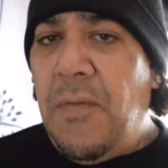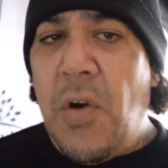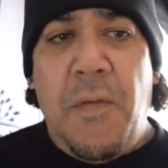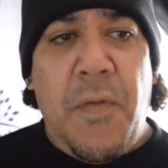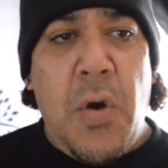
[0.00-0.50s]

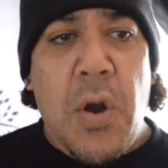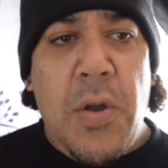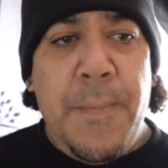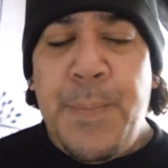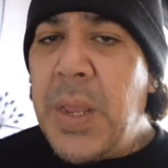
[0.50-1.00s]
vote
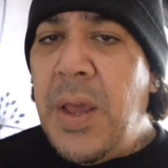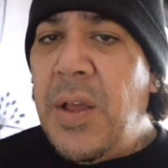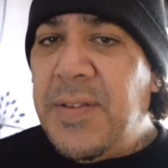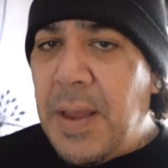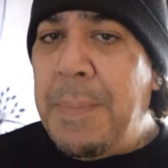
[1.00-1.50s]
for
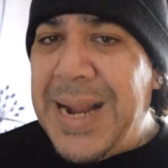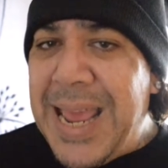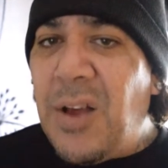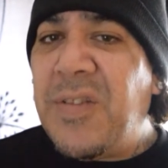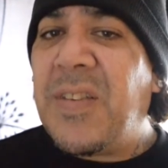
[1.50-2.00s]

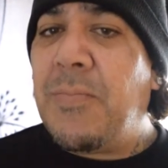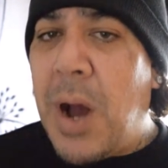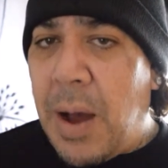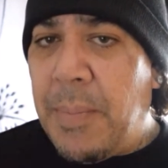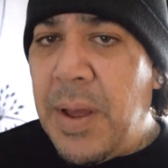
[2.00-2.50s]
somebody else's
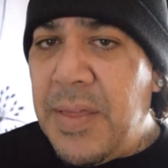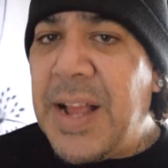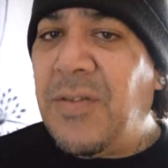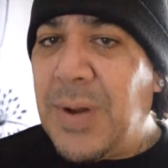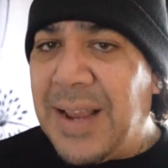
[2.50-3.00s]
mom.
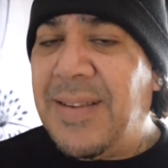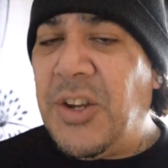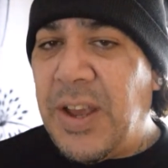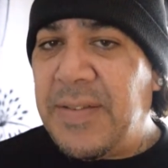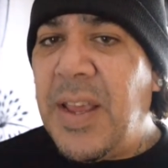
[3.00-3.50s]
That's what I
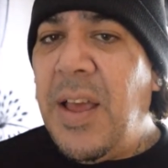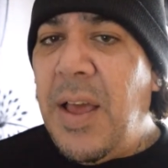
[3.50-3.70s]
suggest.